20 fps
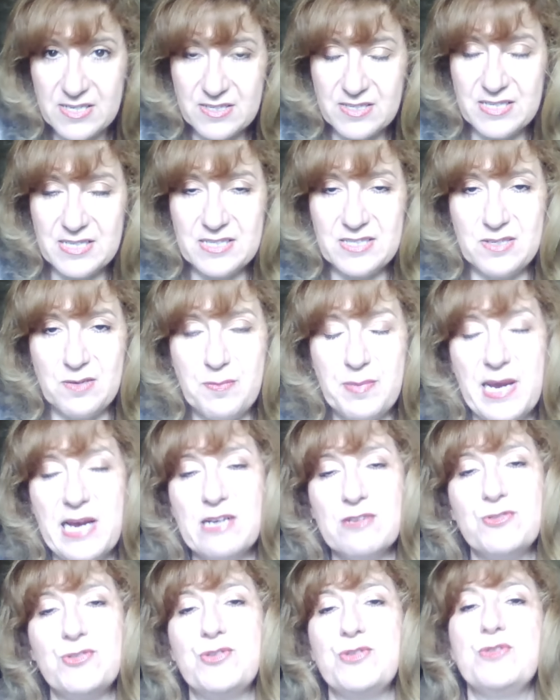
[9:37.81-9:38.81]
is
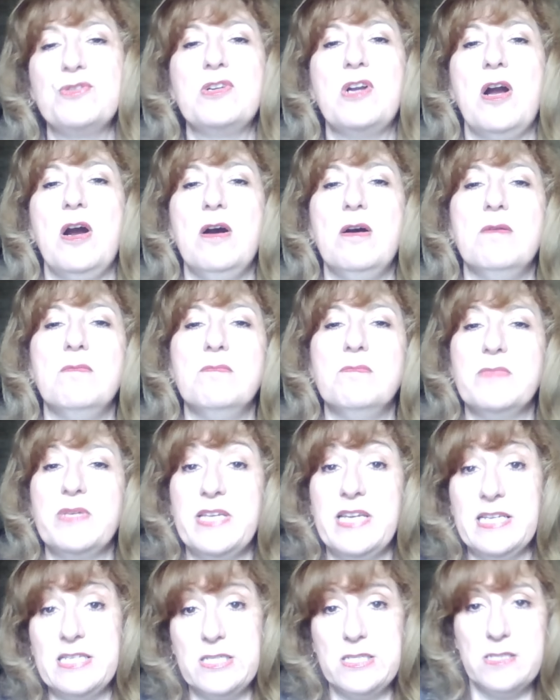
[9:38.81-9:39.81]
about to come
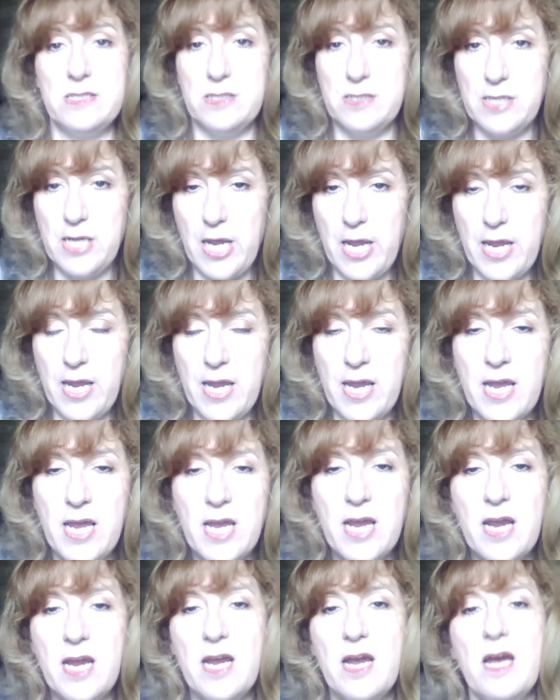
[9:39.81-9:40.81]
yesterday
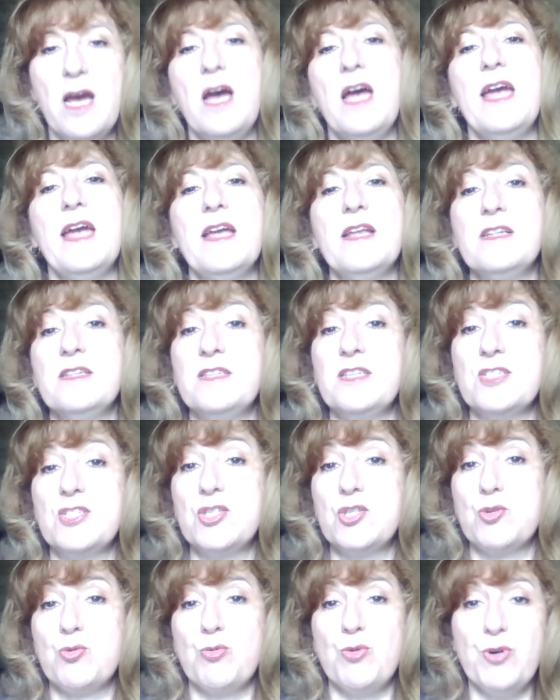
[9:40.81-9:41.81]
and
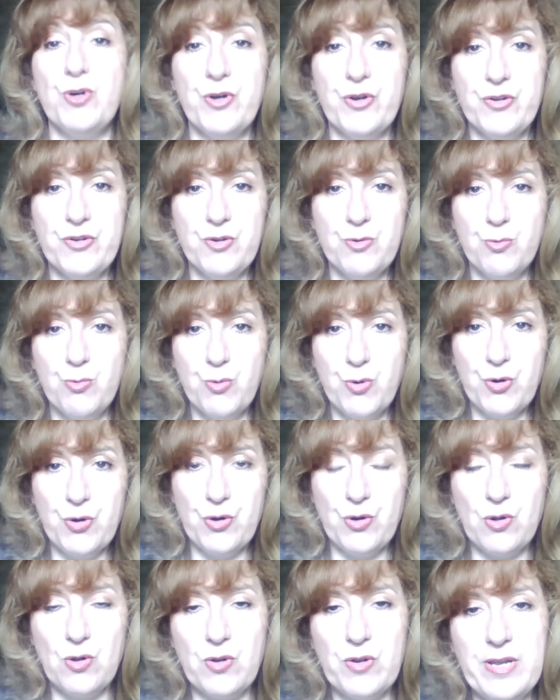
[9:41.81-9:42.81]
destroy the
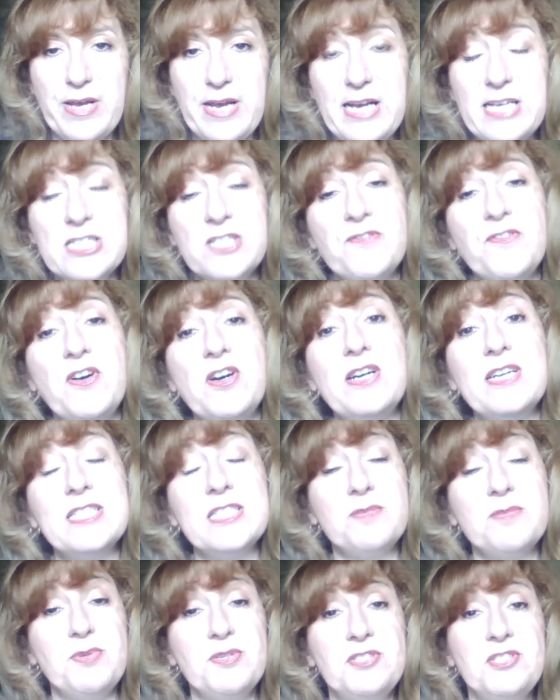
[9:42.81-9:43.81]
world. As far
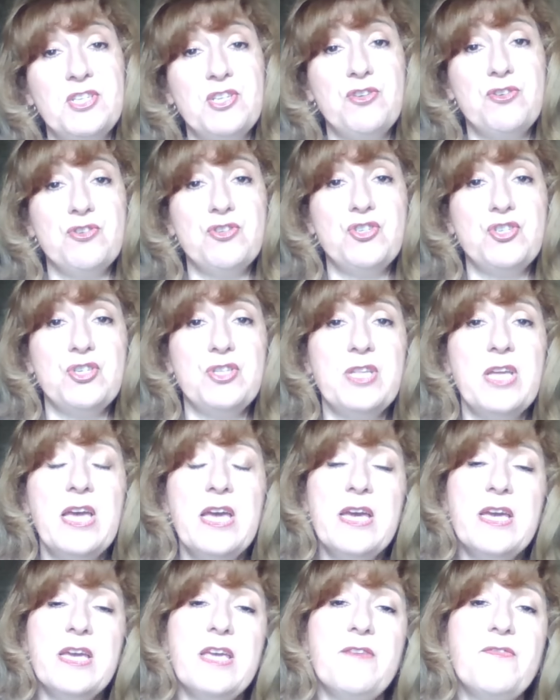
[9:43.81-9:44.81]
as persecution,
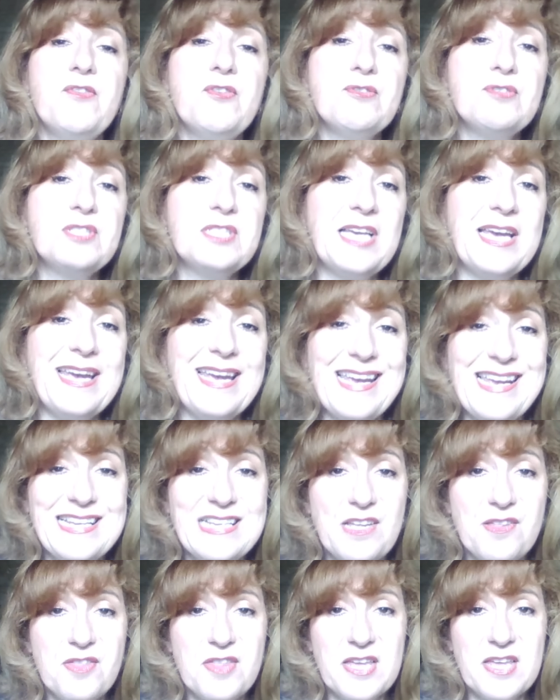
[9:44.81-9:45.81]
if you say
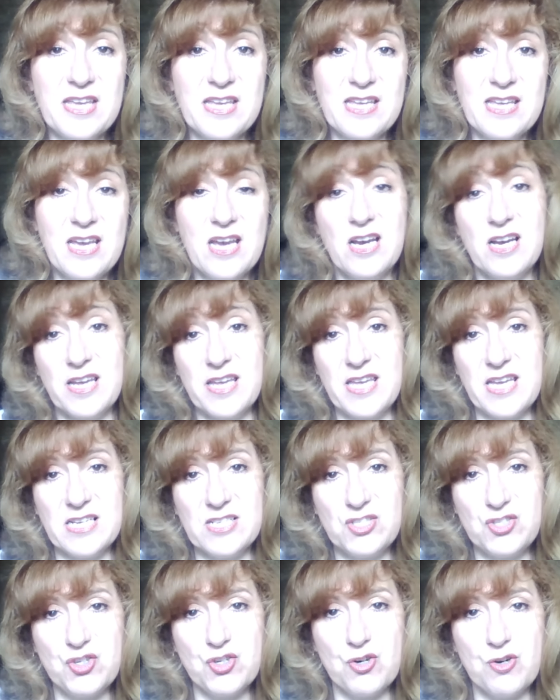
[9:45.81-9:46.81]
anything
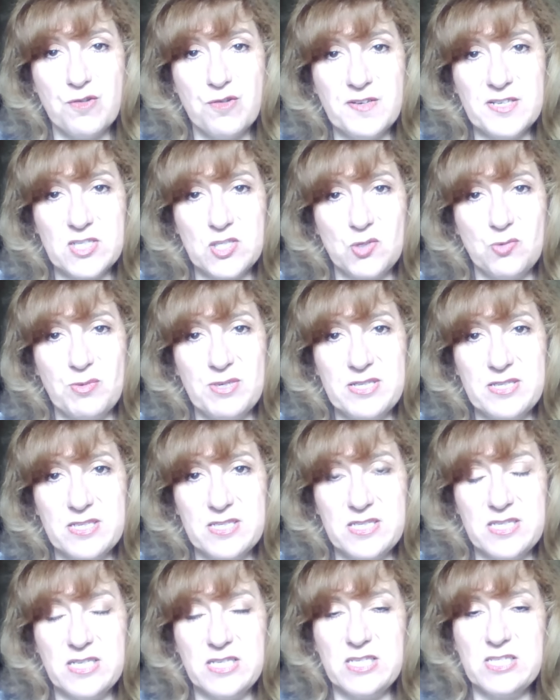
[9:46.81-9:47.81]
against Jehovah's
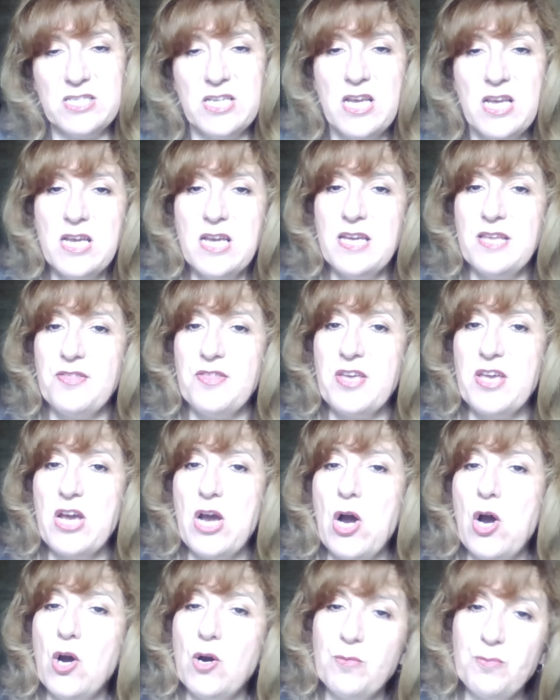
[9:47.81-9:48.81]
Witnesses, they
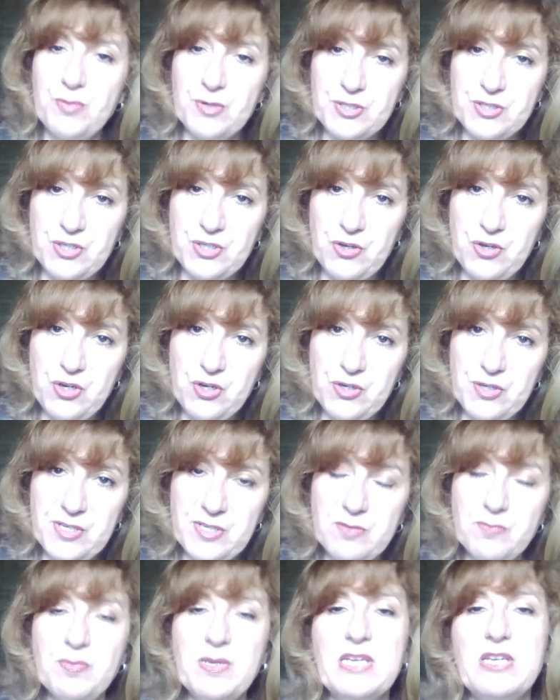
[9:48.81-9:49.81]
are
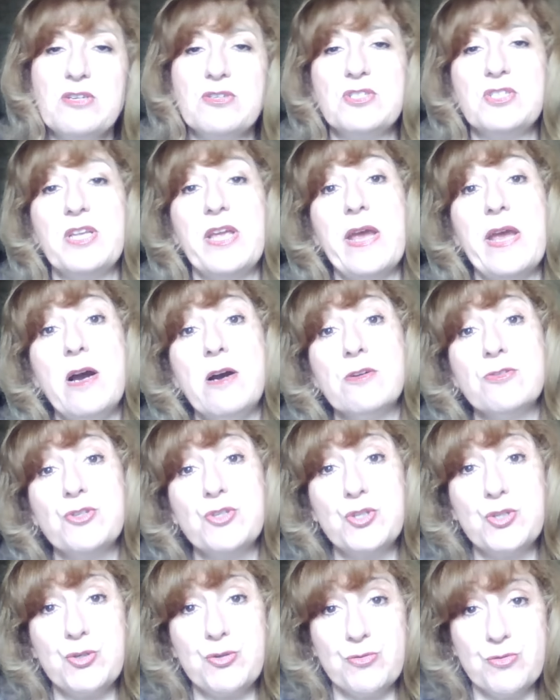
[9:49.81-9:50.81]
persecuted because they are
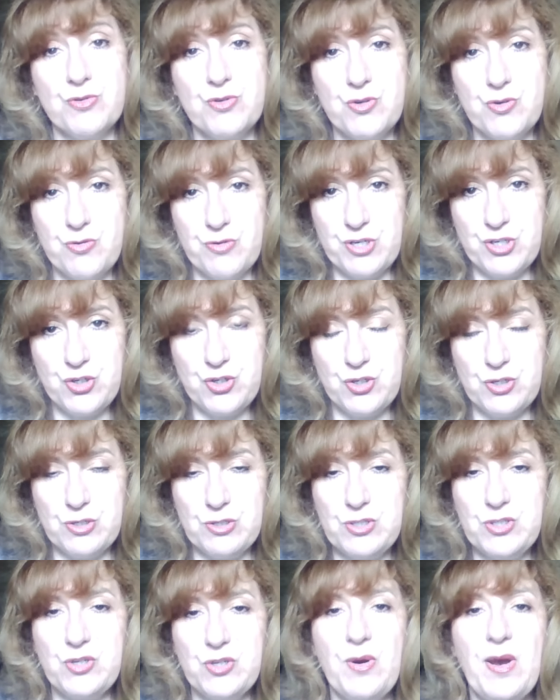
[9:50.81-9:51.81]
the true
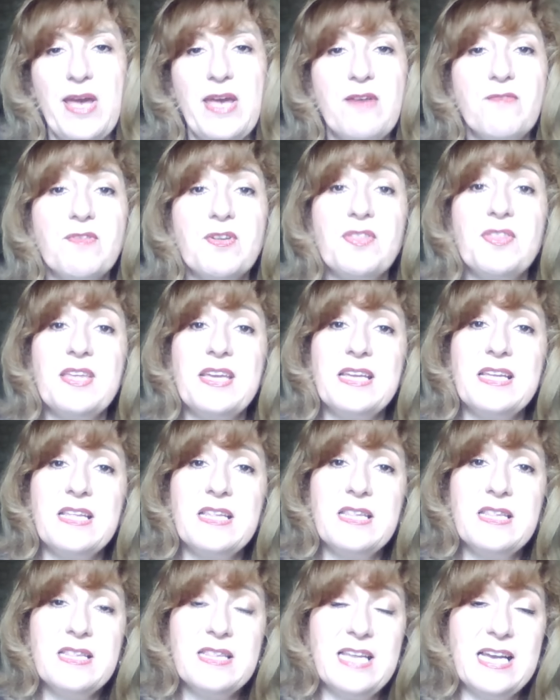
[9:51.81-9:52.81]
Christians. So
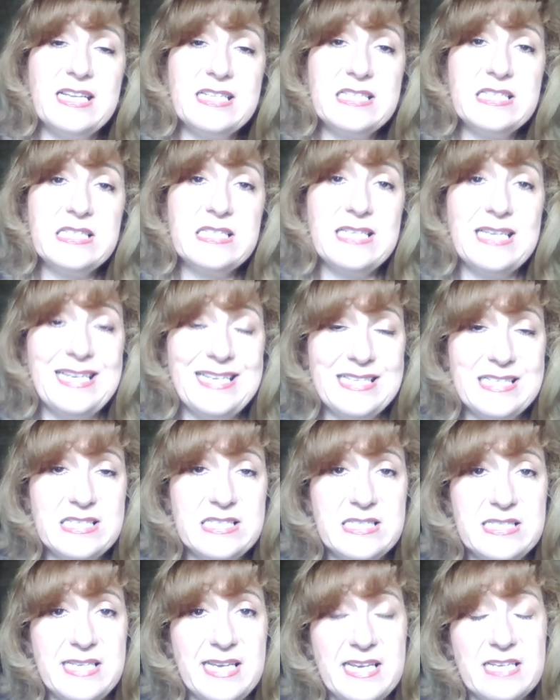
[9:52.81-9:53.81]
everything that
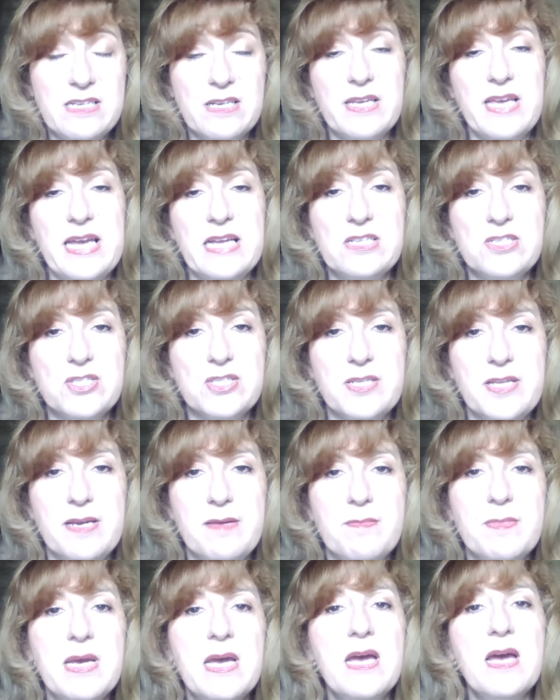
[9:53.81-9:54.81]
is said against
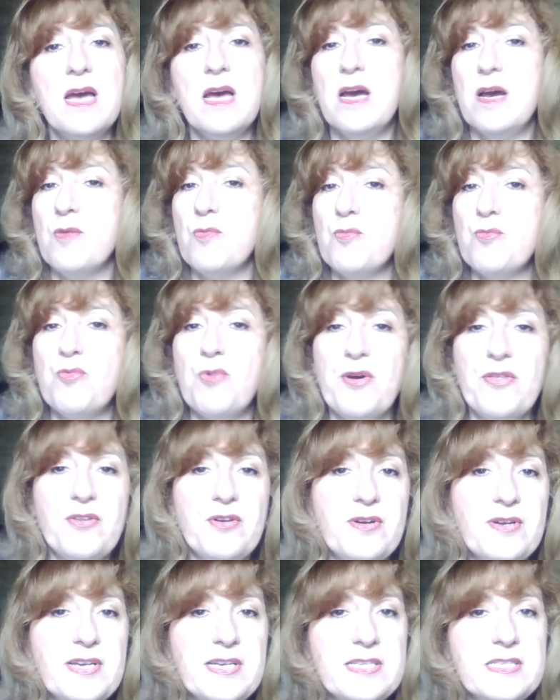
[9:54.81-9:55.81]
them
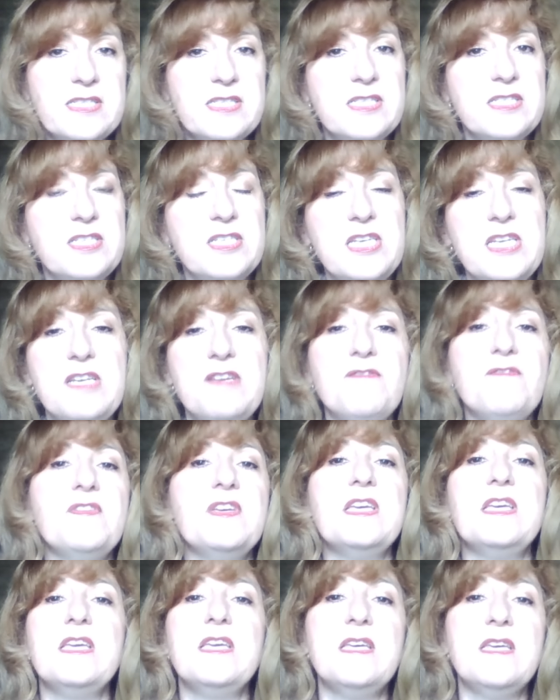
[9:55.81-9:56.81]
whether it's
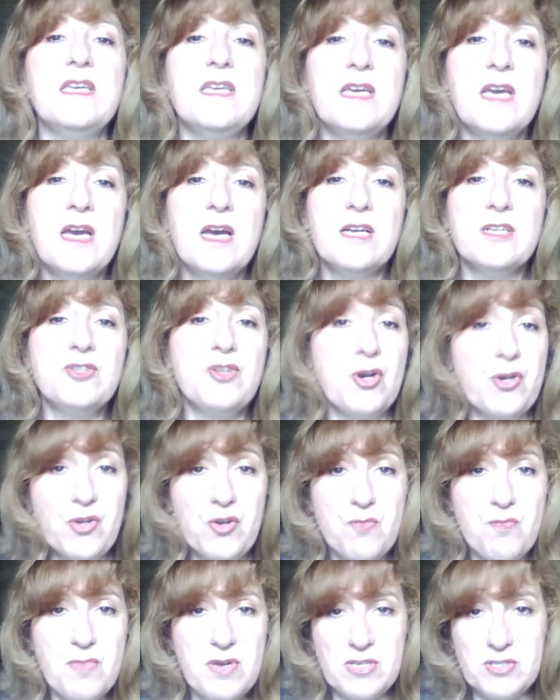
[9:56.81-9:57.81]
TV,
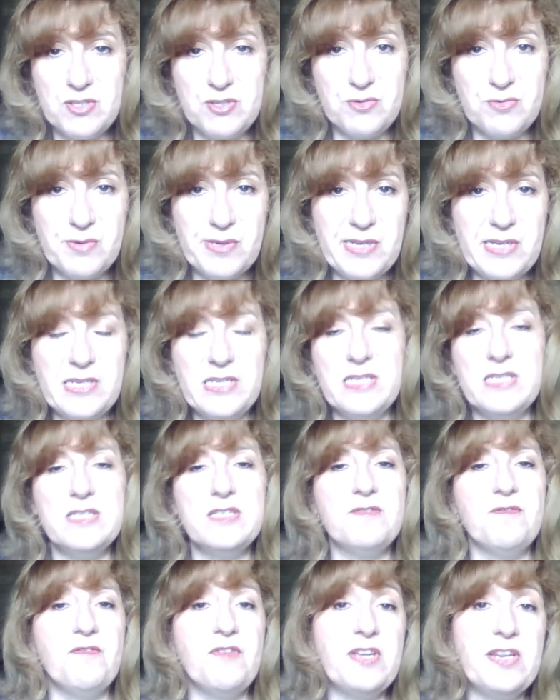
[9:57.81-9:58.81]

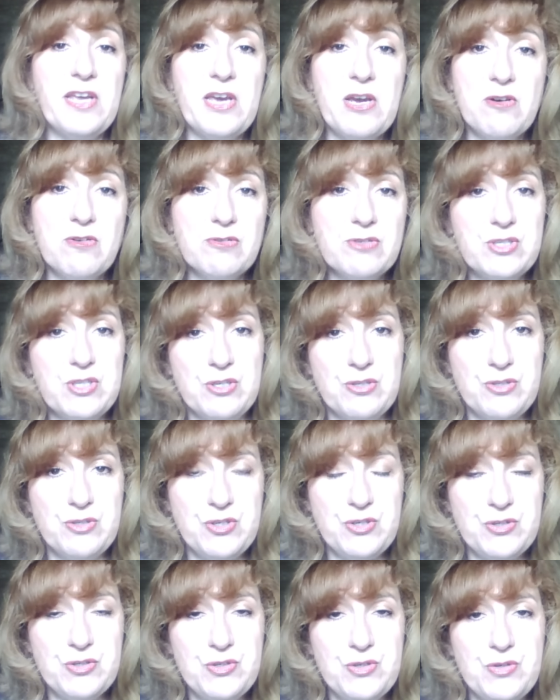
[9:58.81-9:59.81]
documentaries, videos on
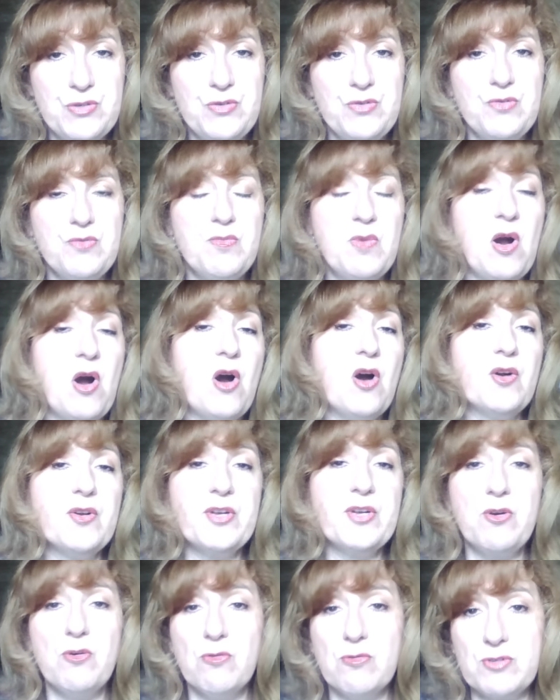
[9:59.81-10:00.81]
YouTube,
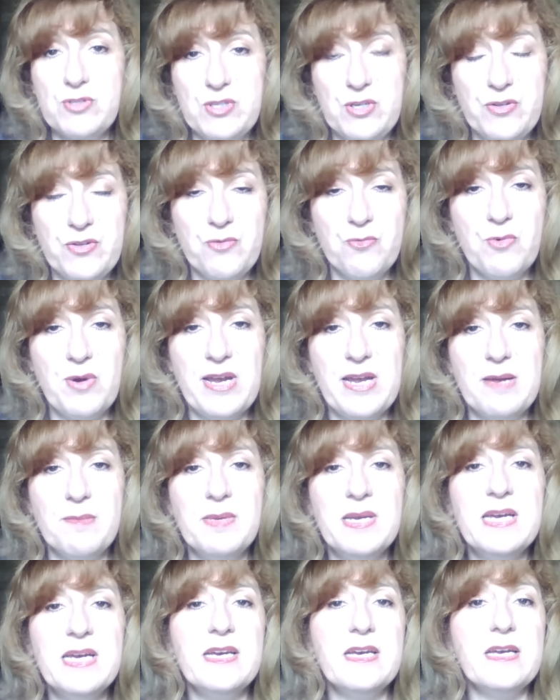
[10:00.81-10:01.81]
articles on the
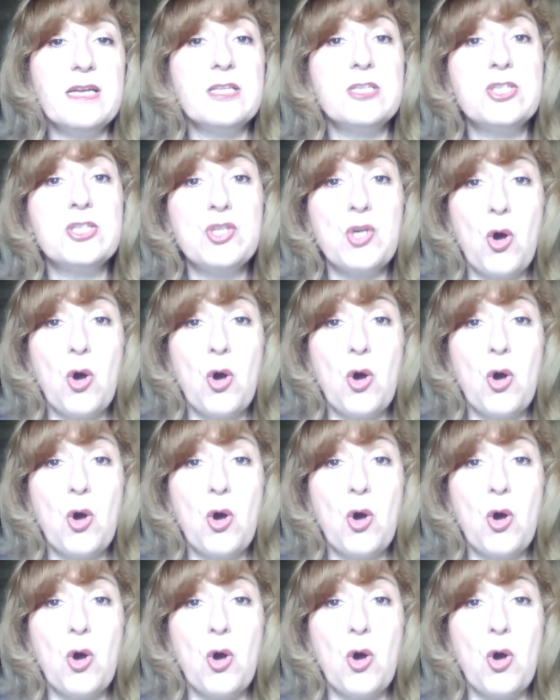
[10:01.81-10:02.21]
web, it's